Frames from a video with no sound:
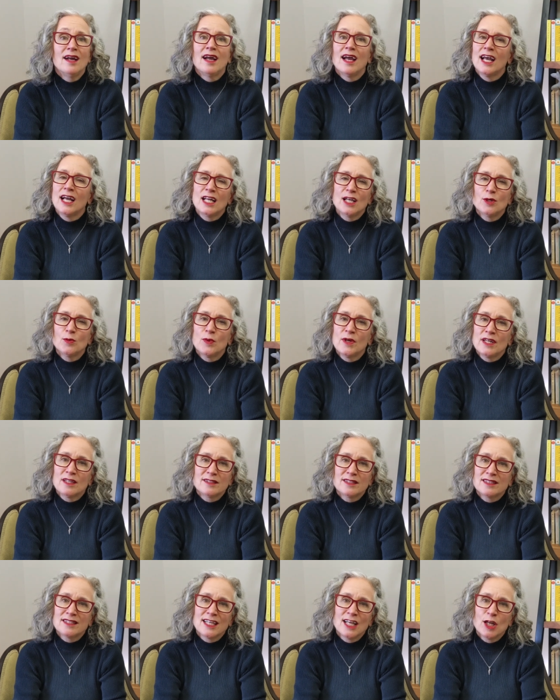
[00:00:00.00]
and we are
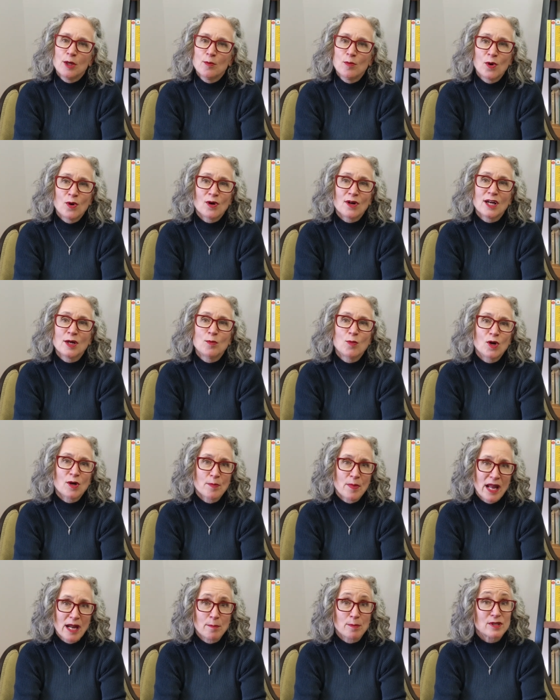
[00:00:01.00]
seeing more and more
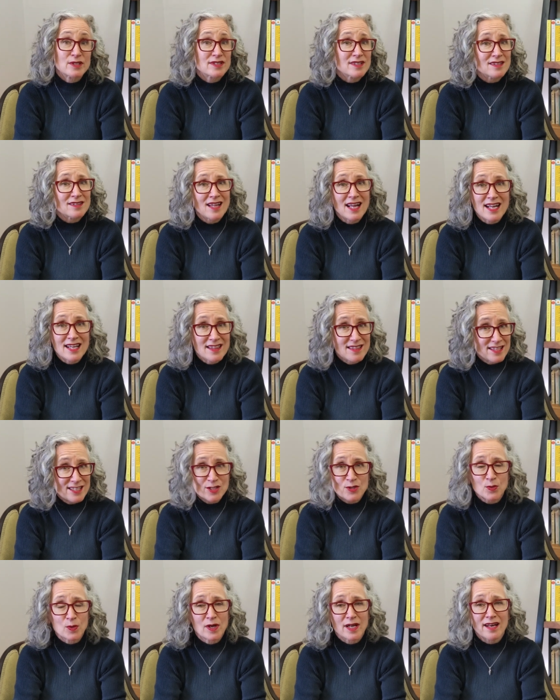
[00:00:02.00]
papers like
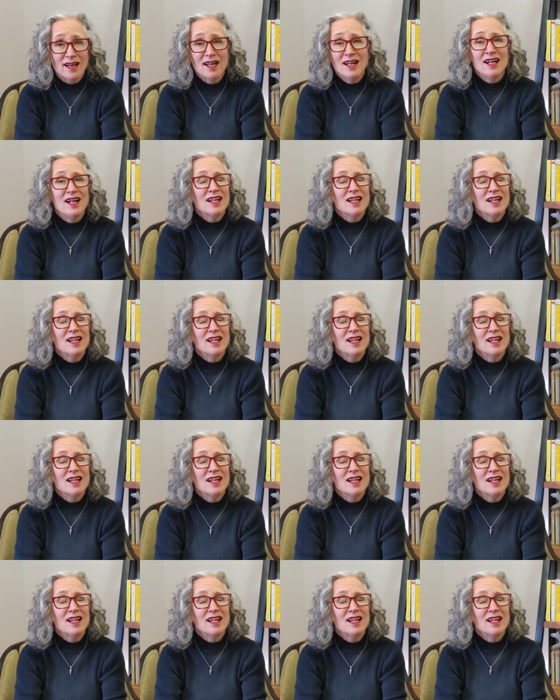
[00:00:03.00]
this one